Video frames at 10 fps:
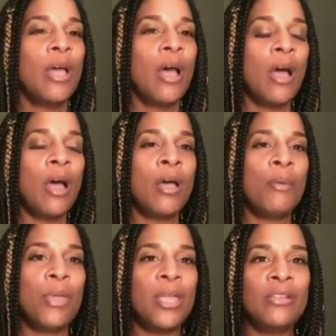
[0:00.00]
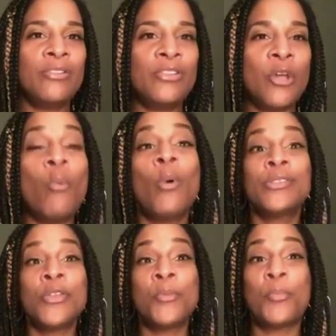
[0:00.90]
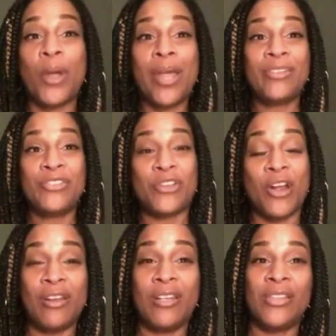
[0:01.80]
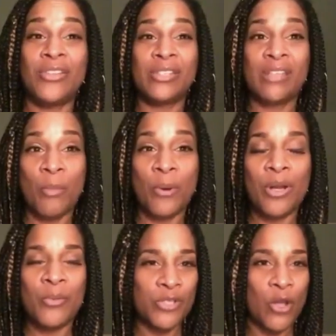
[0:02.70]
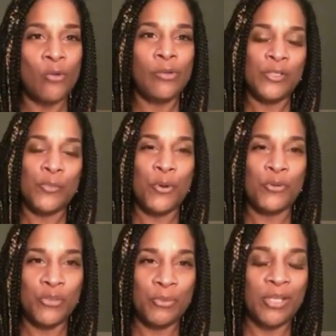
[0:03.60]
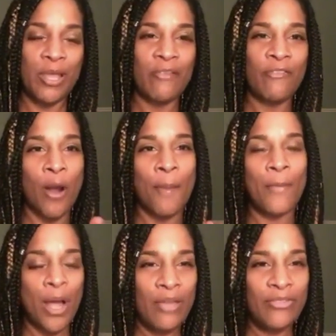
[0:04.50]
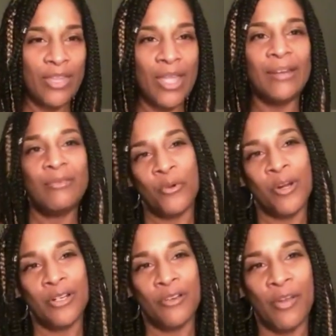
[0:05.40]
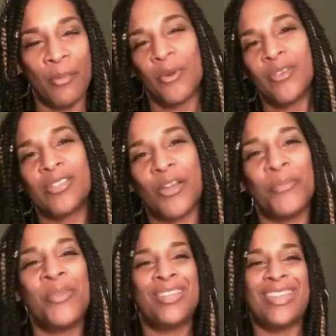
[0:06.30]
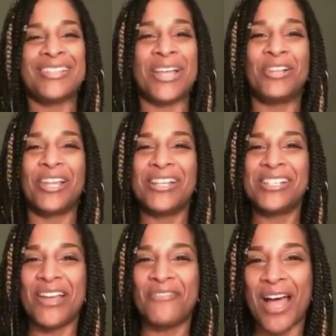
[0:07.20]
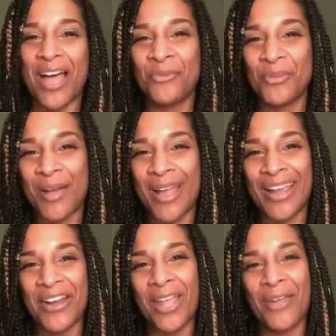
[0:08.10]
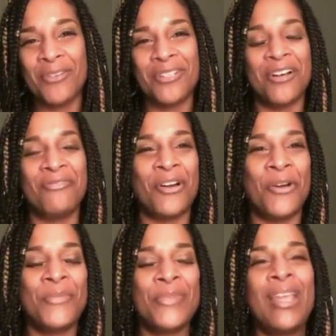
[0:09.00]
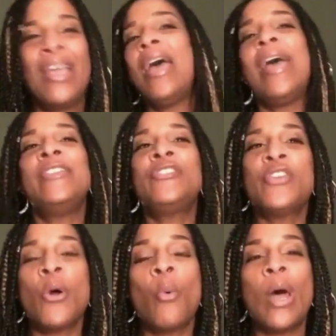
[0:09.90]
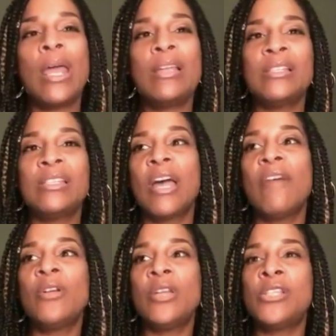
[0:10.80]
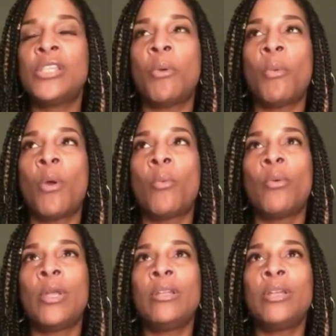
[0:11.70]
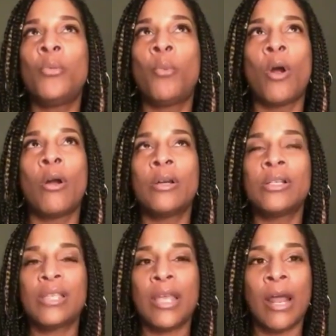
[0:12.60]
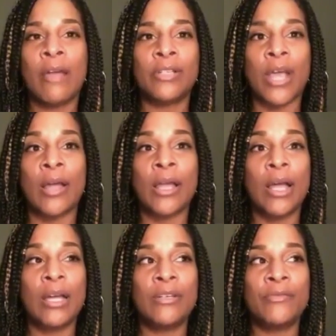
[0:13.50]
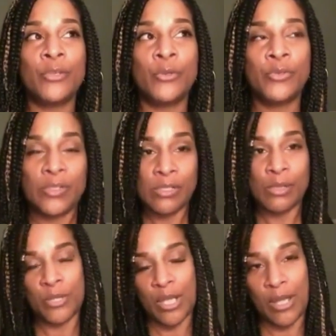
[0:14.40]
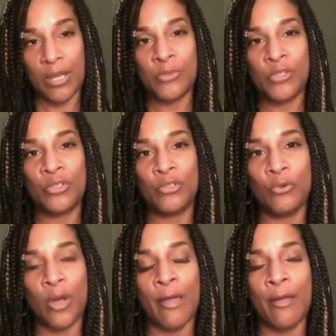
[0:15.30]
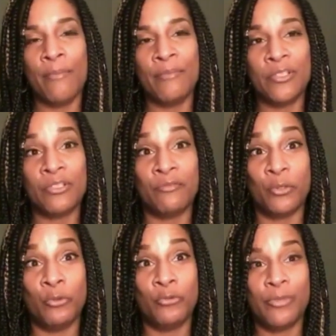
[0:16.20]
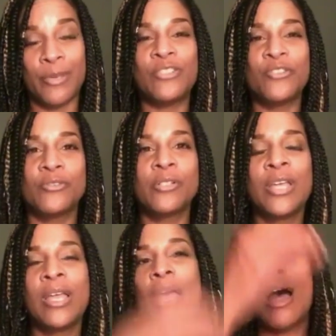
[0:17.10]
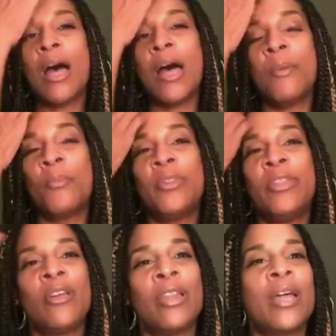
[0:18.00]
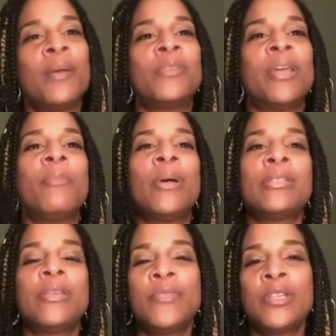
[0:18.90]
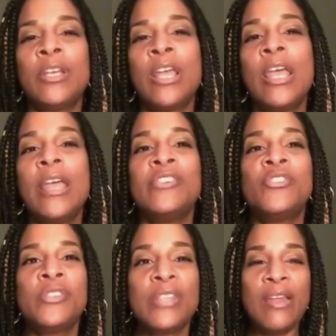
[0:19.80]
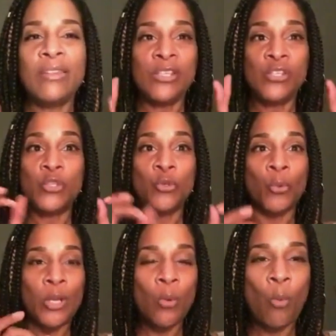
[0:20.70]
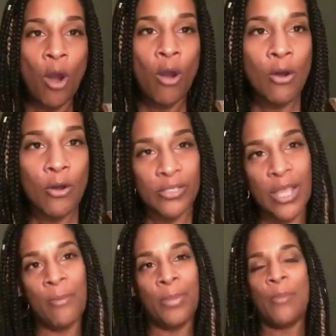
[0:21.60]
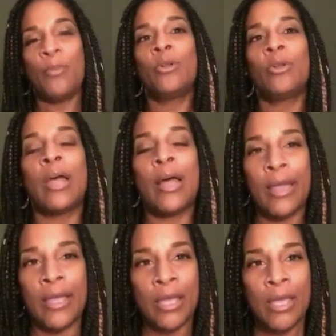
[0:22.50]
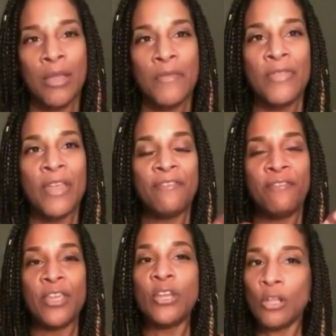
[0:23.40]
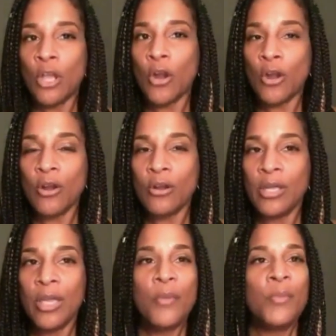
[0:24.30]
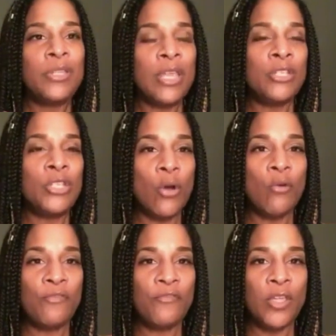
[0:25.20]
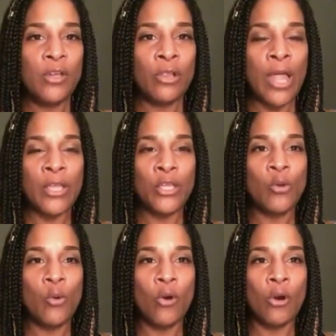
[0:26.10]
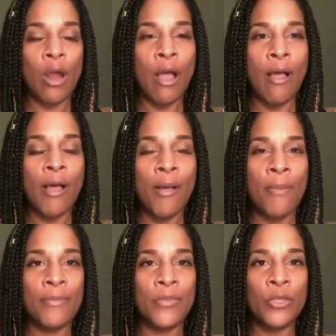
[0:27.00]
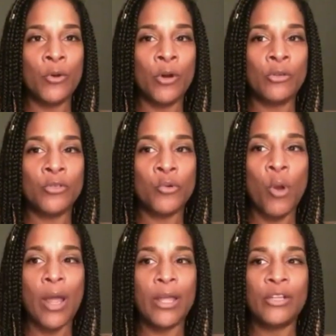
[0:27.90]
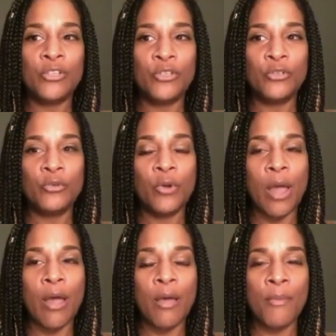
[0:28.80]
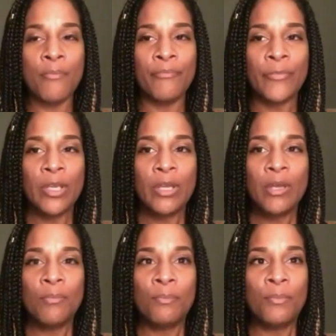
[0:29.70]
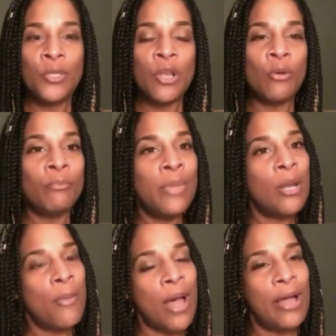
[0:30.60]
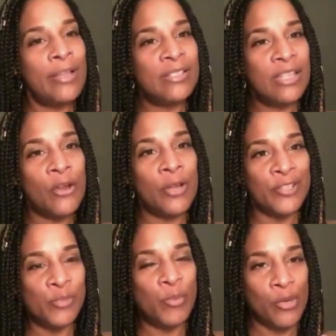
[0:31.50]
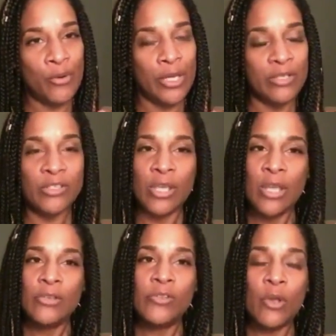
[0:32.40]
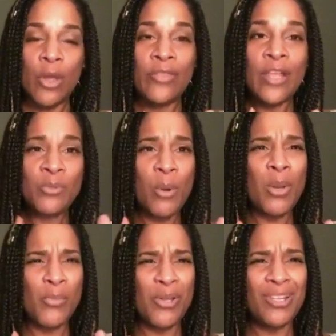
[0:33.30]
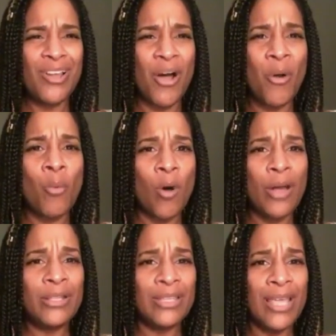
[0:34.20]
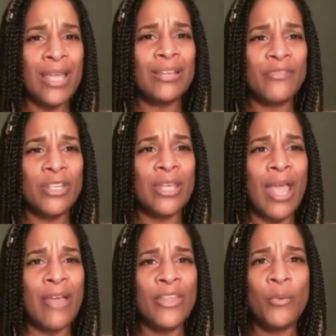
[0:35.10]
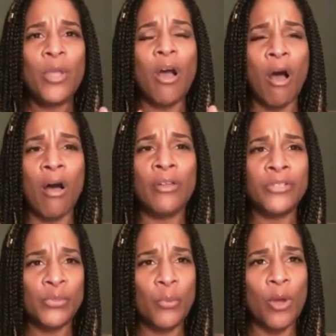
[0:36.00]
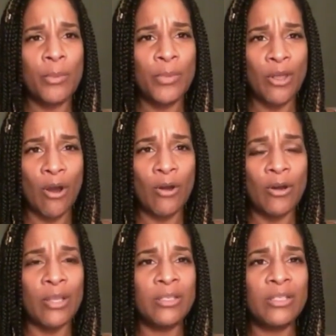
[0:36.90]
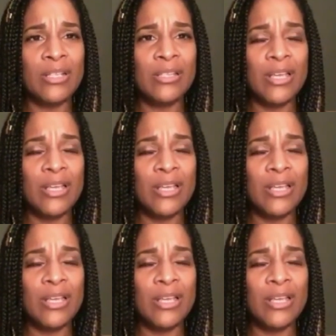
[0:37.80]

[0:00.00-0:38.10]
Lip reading: So the braids started in the summer, and it was only supposed to be like for a month, and we're in November. So that's how lazy I've gotten with my hair. Hey, Rodolfo. And so what I discovered is that what really works, and I kind of use this sometimes to diffuse my children when they're like upset about something, is you say these 3 words, and people are like, they feel heard, but they don't feel like you're trying to minimize their experience. So, and that's what we really all want at the end of the day. I think we all just want to be heard. I think that's like